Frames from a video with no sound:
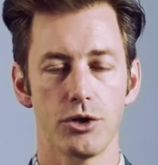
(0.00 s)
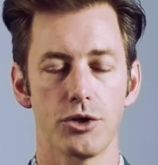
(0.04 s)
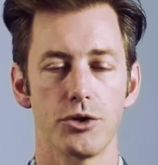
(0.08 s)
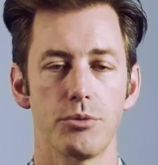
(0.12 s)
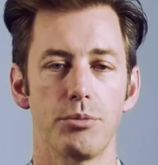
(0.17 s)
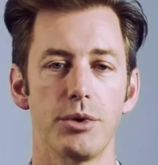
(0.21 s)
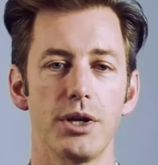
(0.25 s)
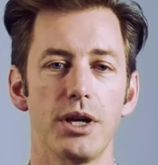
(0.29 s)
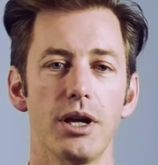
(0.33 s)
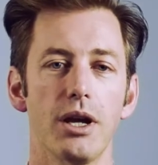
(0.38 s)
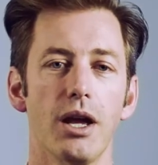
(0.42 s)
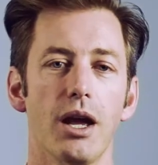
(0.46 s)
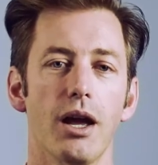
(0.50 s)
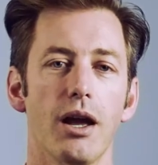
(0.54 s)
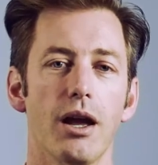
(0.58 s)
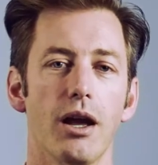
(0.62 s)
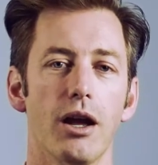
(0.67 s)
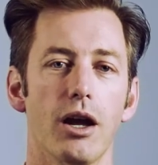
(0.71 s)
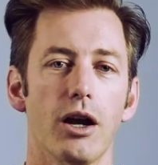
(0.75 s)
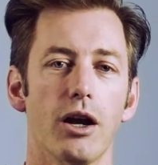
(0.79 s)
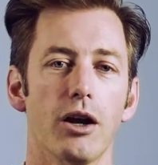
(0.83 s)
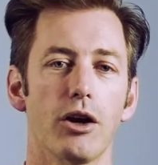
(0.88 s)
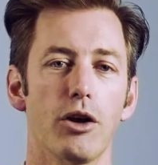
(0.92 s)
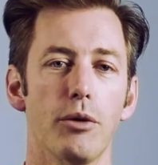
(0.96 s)
to be
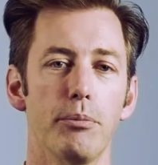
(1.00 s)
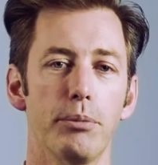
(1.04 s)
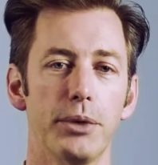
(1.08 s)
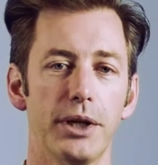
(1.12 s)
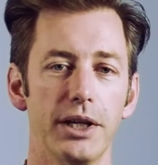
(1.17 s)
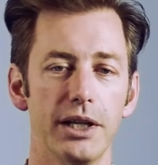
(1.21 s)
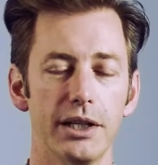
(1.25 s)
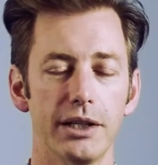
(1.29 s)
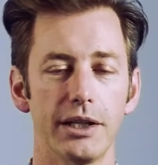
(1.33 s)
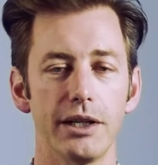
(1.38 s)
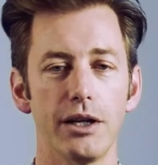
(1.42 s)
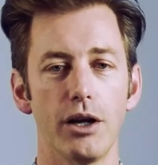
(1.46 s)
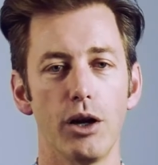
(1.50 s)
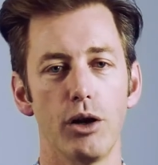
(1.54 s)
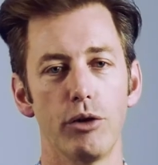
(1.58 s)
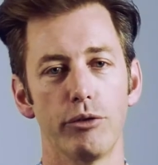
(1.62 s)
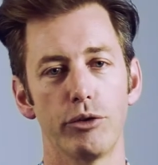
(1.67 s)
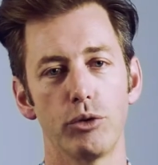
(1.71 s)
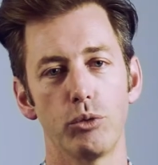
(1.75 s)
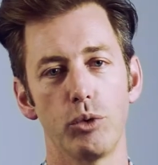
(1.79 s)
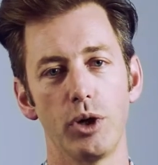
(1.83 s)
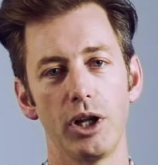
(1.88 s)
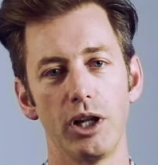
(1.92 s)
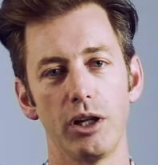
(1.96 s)
completely
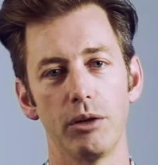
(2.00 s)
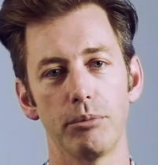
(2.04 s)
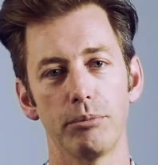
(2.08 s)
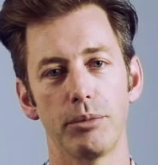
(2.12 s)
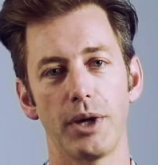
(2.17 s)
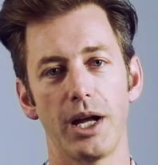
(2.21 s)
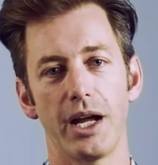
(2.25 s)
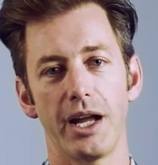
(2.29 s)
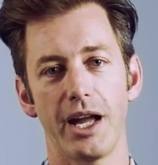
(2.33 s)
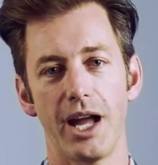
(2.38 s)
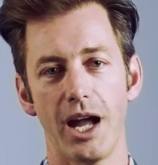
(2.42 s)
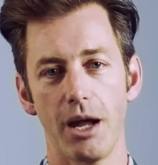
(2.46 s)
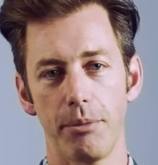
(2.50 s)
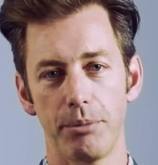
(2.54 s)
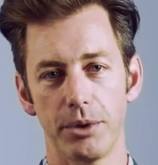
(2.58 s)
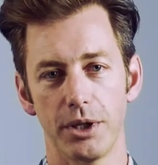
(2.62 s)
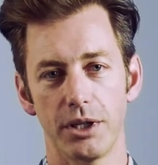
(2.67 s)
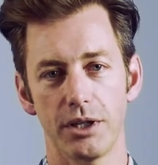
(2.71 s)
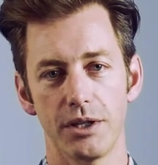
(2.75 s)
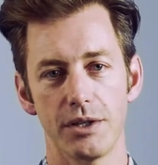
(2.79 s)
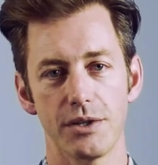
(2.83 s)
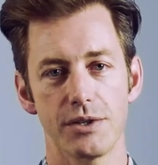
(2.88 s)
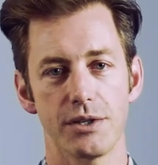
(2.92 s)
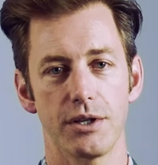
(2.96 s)
overwhelmed by
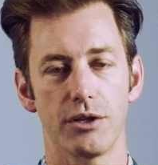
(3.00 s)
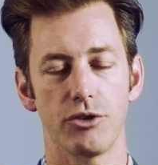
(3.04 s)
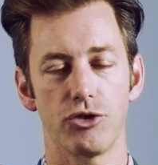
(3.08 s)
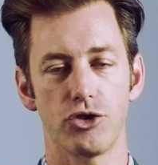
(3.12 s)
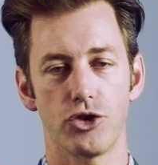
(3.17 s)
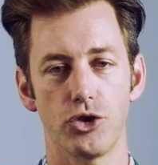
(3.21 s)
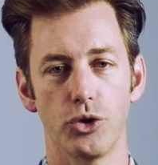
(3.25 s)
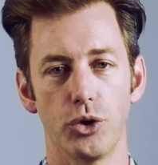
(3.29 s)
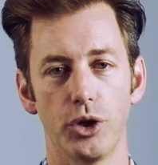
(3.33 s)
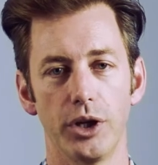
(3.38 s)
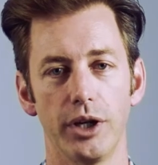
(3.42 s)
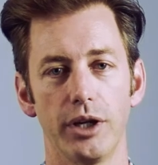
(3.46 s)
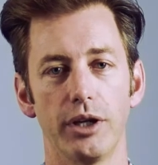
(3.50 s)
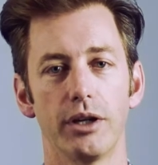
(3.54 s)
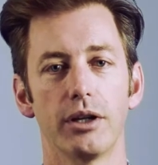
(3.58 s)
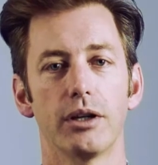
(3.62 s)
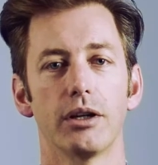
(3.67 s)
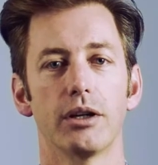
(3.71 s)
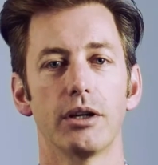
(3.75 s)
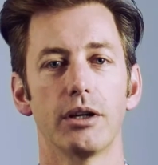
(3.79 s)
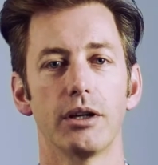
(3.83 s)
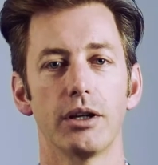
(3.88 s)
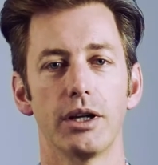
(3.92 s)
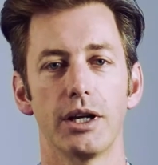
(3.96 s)
happiness and joy
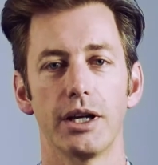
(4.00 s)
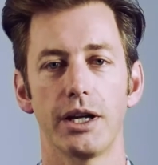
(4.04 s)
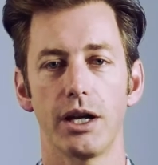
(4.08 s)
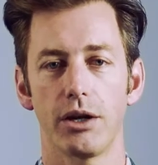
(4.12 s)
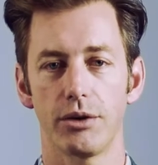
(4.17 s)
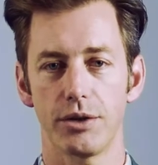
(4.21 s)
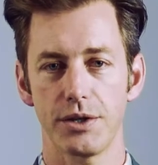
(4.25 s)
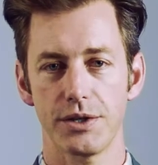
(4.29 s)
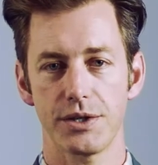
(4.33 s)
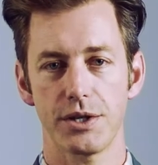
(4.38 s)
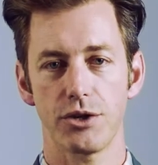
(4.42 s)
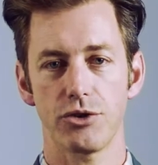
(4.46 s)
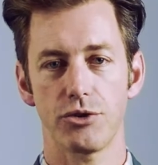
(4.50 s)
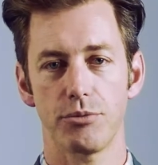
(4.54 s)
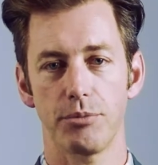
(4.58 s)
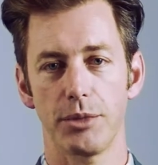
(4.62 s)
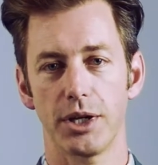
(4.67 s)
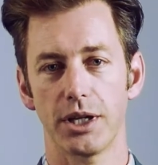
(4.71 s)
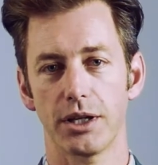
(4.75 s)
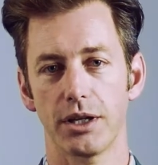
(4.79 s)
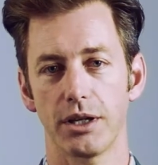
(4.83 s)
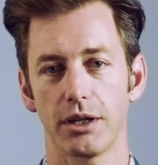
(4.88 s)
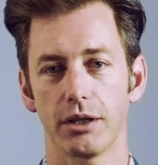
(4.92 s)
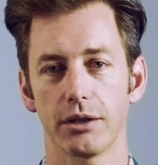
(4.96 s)
in our decision
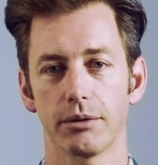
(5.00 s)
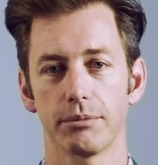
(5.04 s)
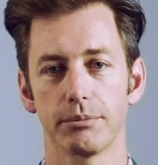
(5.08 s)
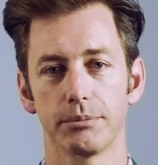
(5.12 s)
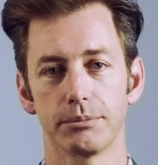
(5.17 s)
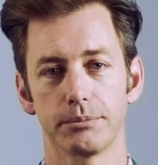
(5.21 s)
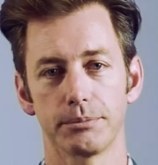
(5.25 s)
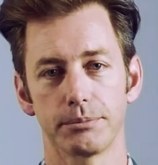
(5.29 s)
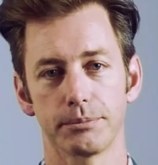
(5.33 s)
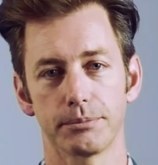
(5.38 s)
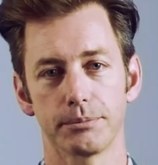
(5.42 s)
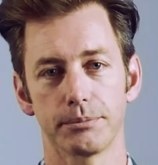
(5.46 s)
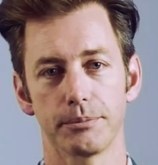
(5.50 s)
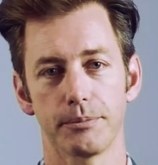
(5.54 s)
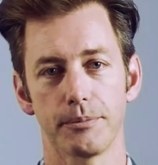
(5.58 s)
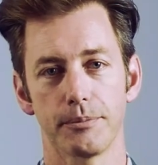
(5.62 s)
making.